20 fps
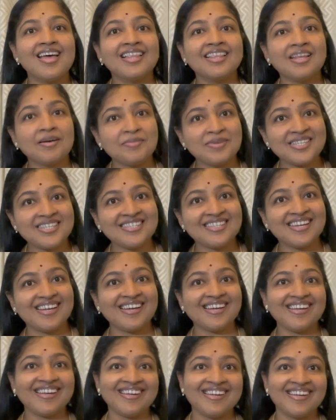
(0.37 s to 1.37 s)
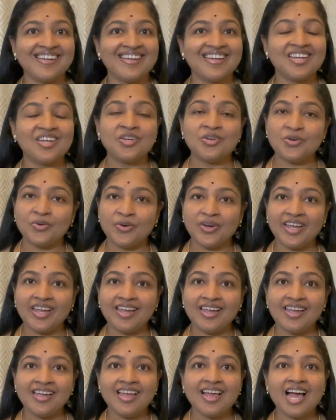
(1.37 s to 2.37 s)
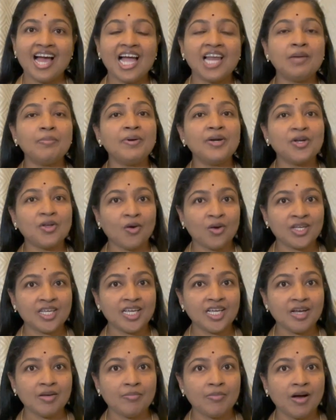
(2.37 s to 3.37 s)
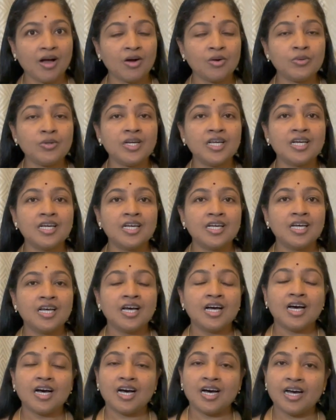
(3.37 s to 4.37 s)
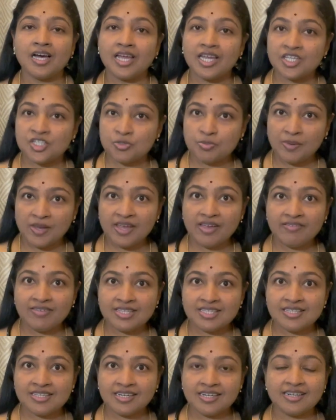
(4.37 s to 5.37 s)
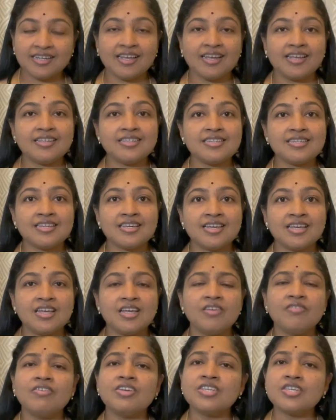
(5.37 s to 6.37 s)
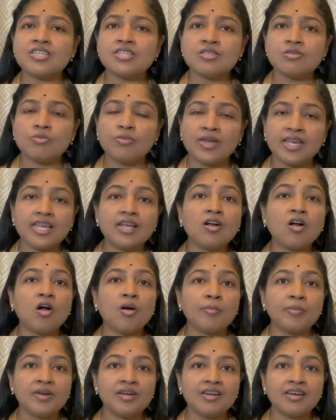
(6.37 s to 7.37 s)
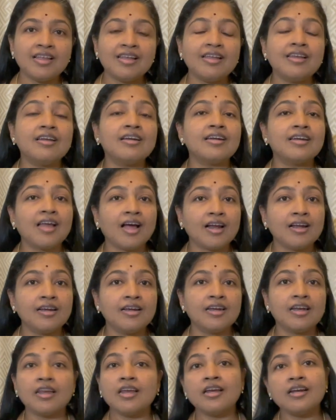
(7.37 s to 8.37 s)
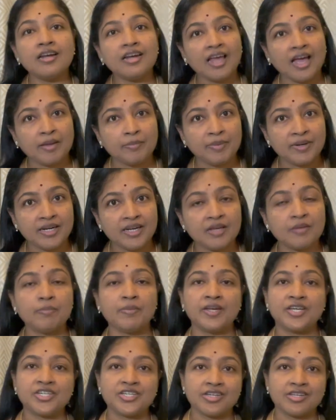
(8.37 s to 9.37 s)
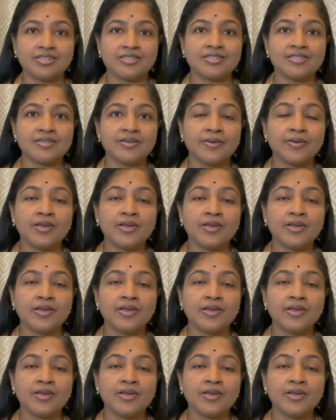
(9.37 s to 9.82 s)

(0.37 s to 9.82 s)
Namaste. Today I'll be talking about HbA1c test, which is very commonly done in diabetic patients.